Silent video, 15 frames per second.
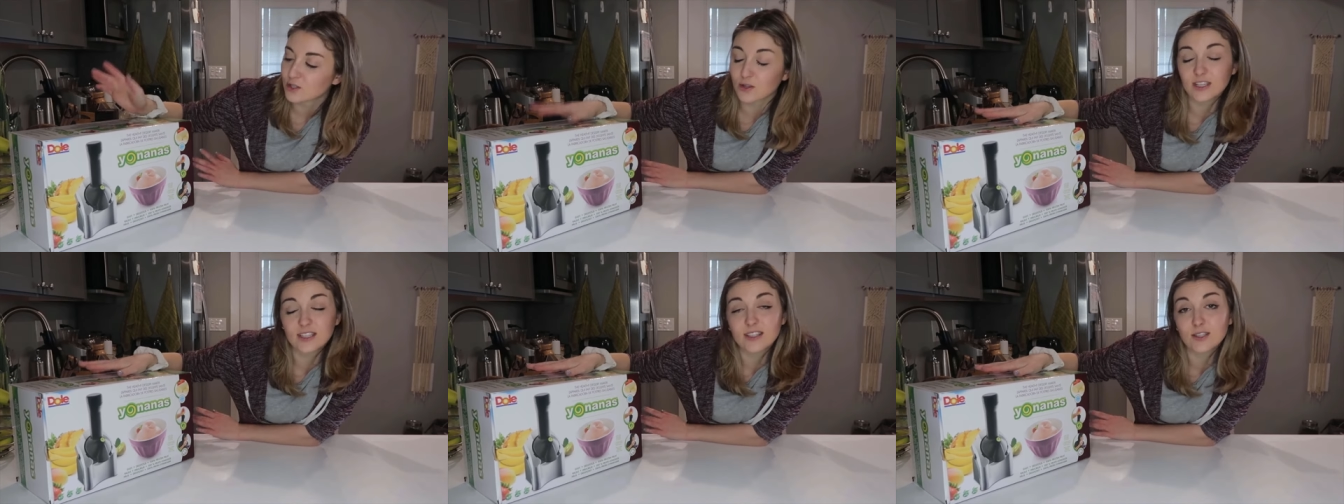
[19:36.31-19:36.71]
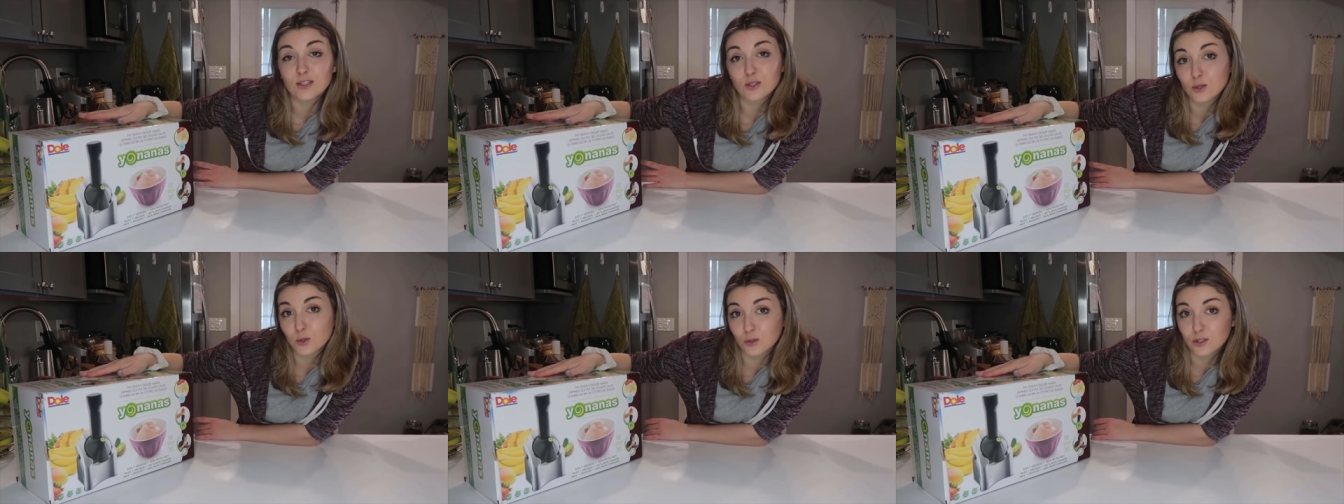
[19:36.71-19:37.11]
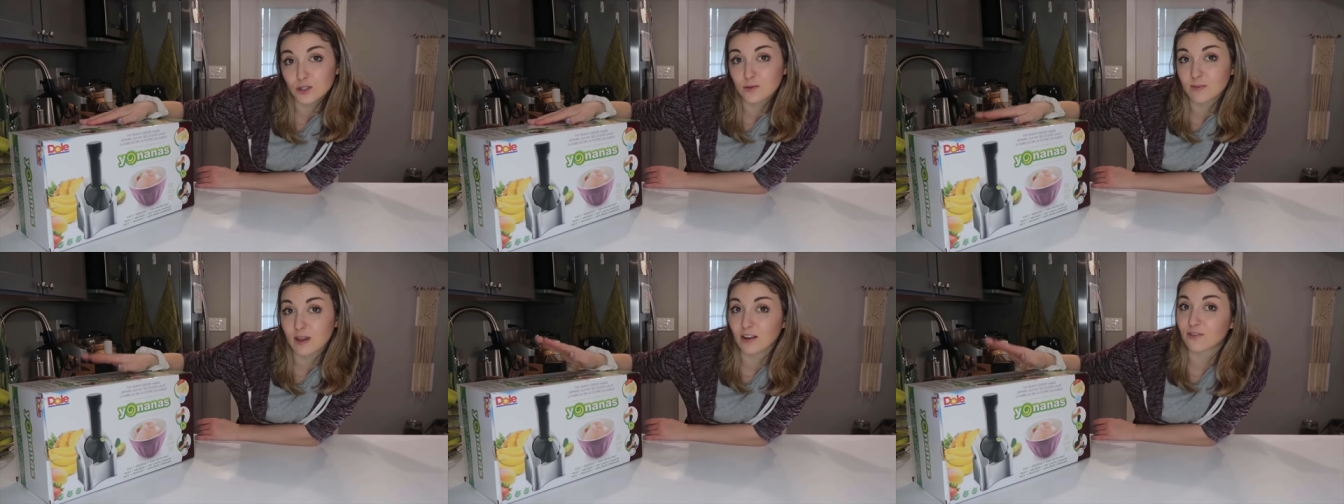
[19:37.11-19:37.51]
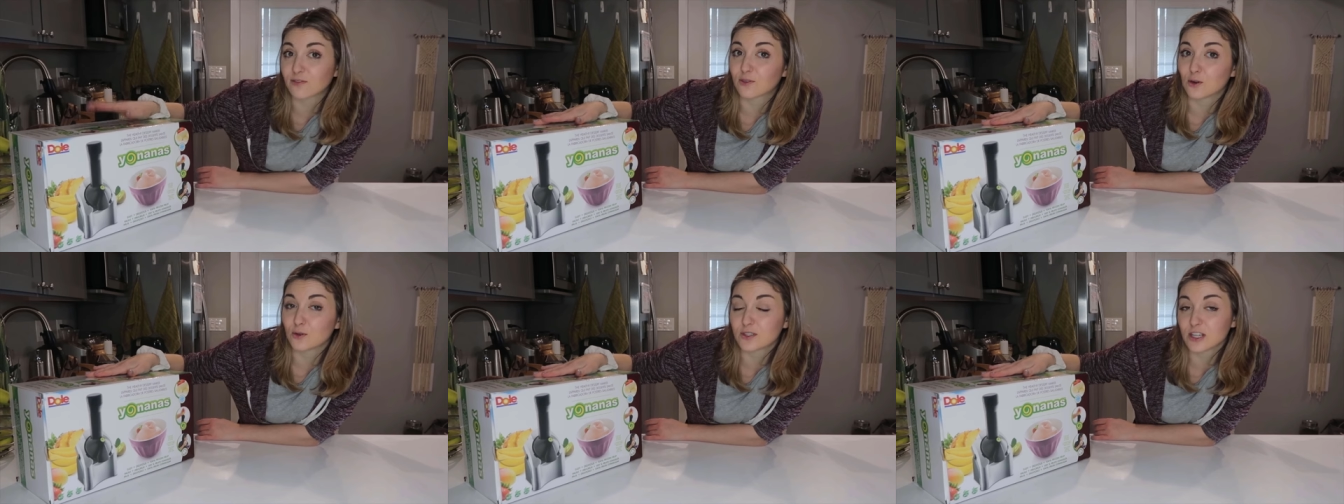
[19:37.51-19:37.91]
So this is a tool to make
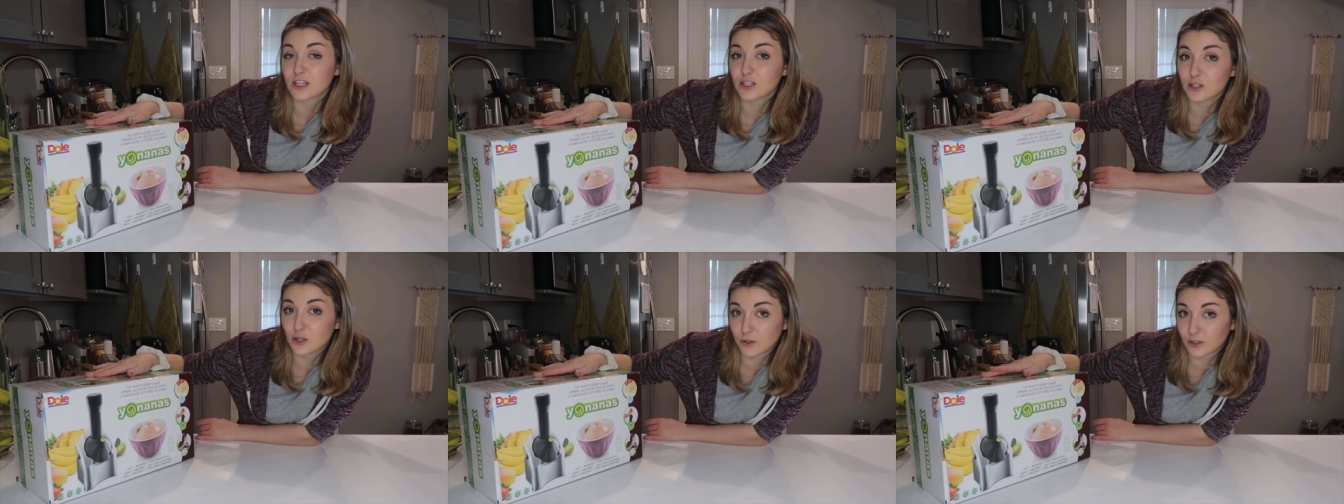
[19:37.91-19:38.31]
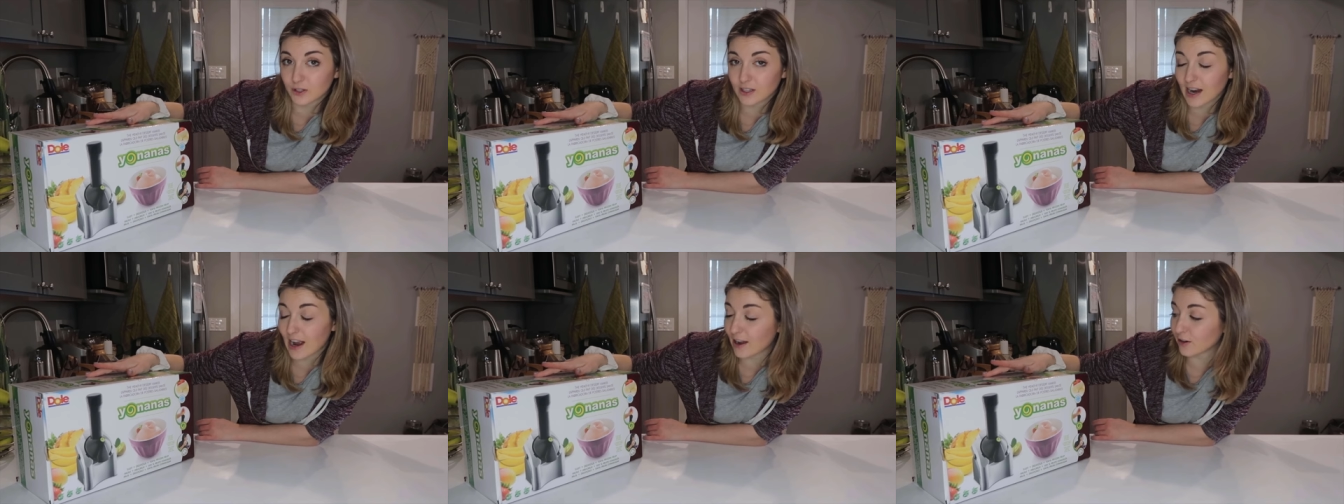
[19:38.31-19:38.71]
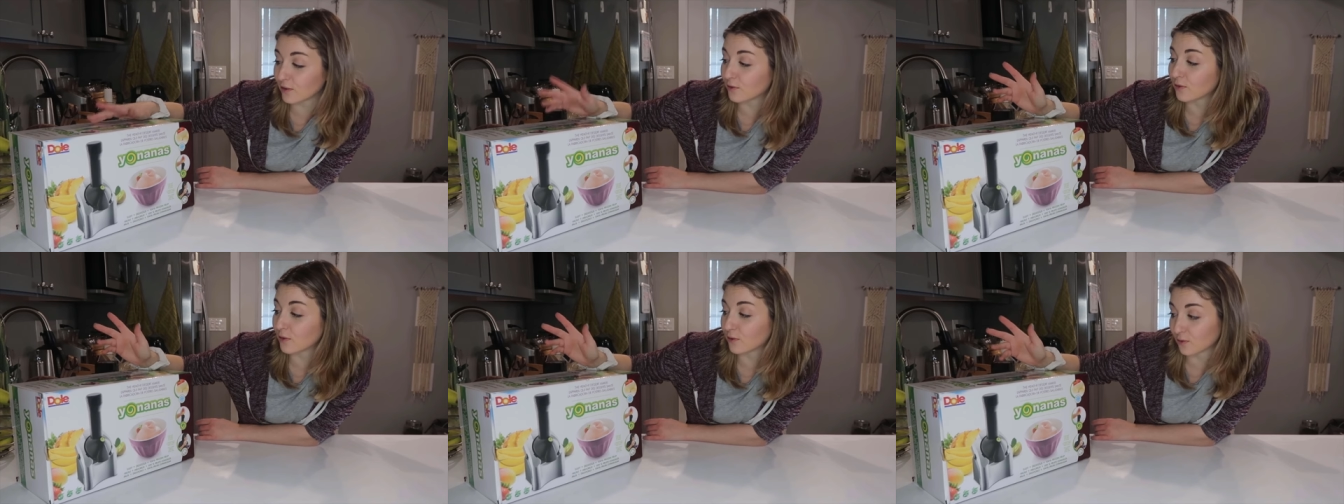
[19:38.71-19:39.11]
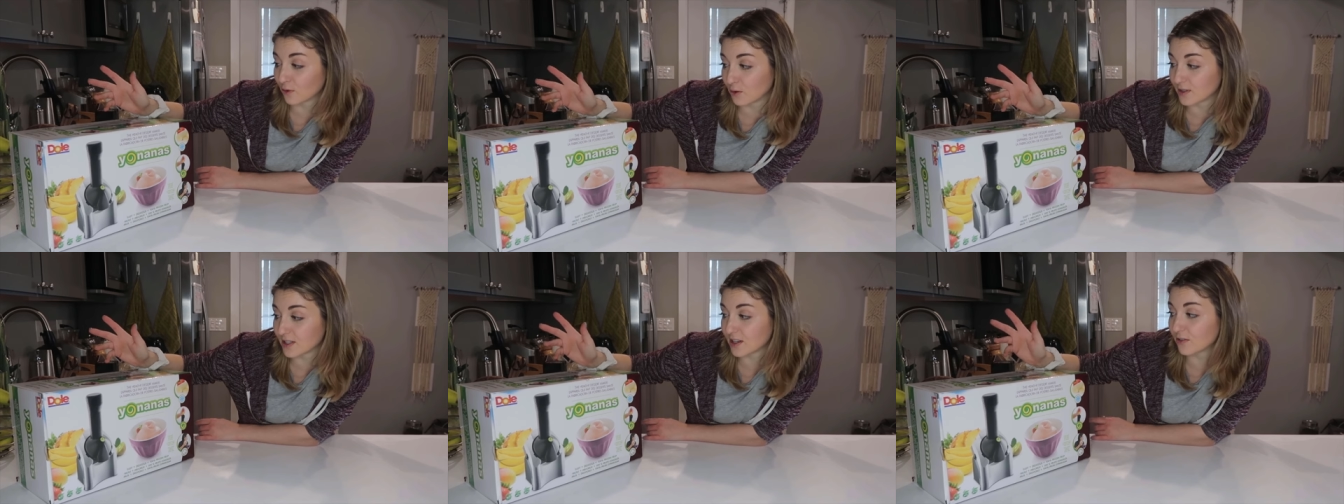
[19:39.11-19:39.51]
frozen yogurt out of
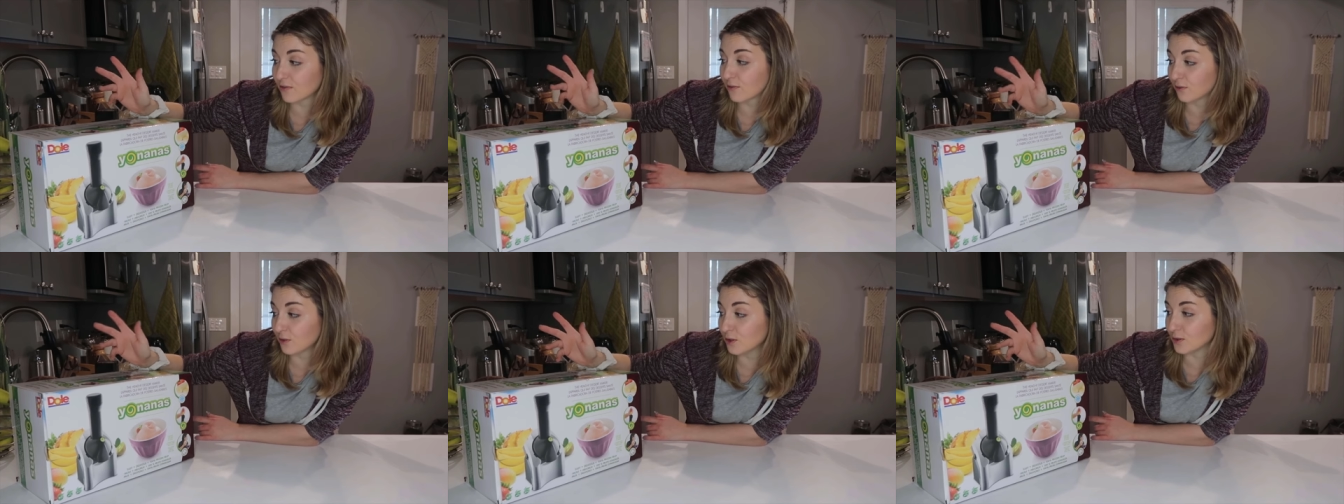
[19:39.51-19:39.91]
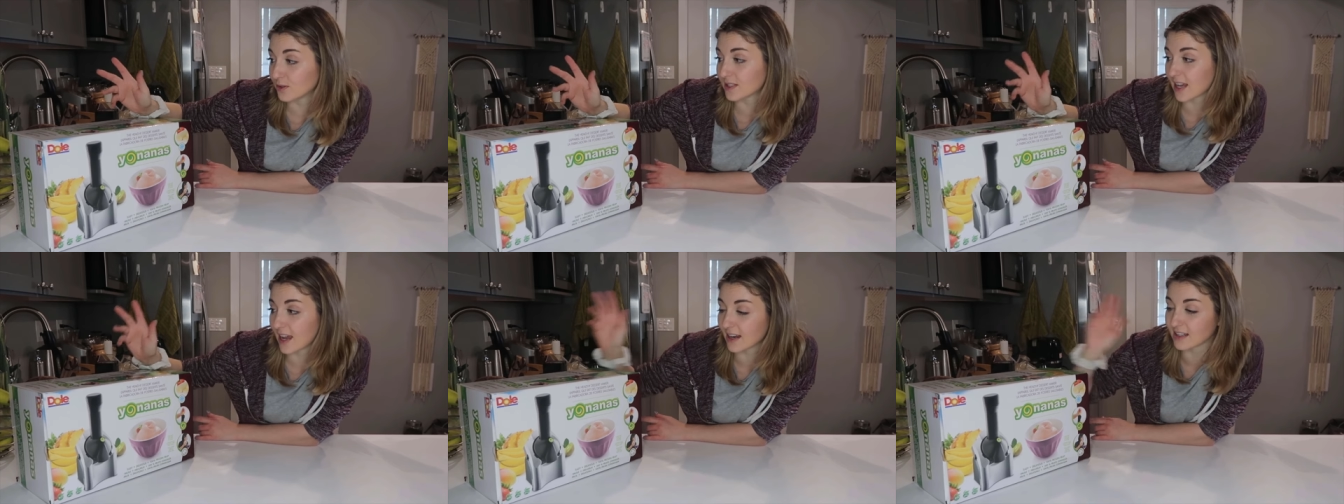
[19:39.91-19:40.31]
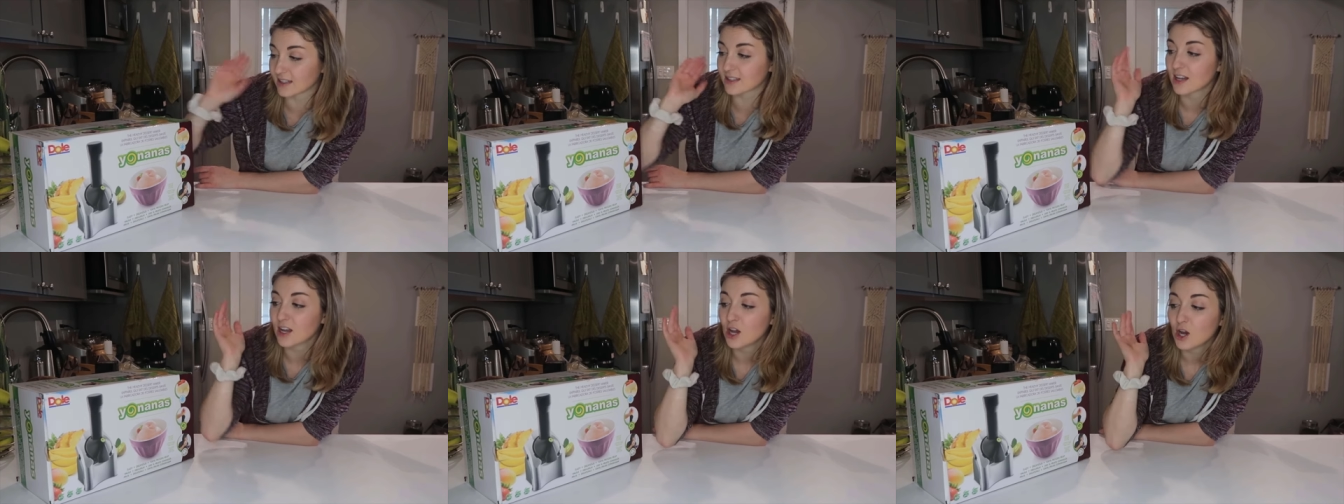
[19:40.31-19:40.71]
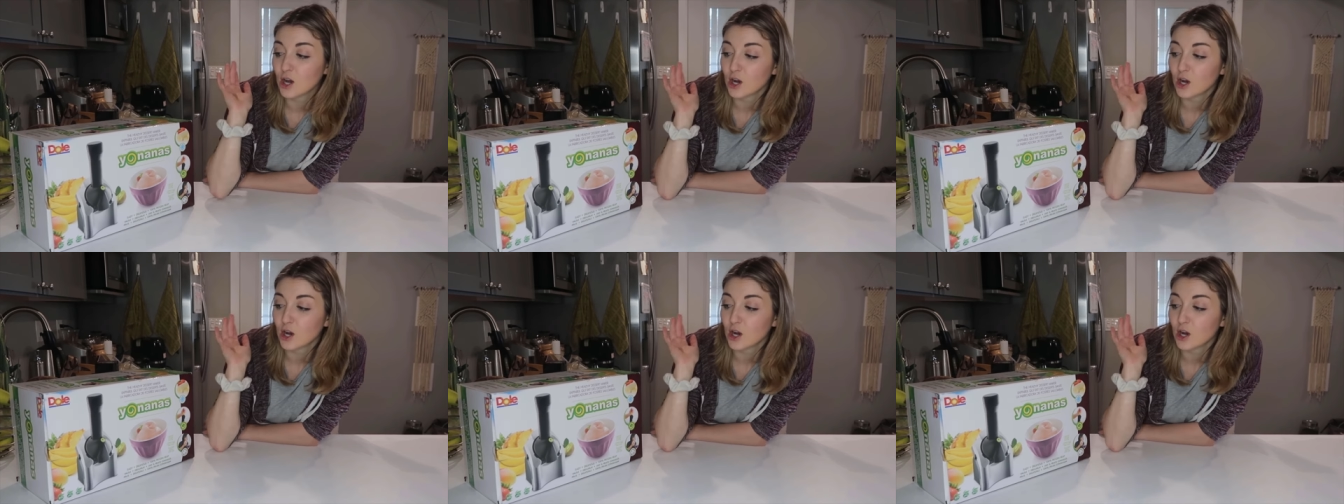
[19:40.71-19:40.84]
frozen fruits and it's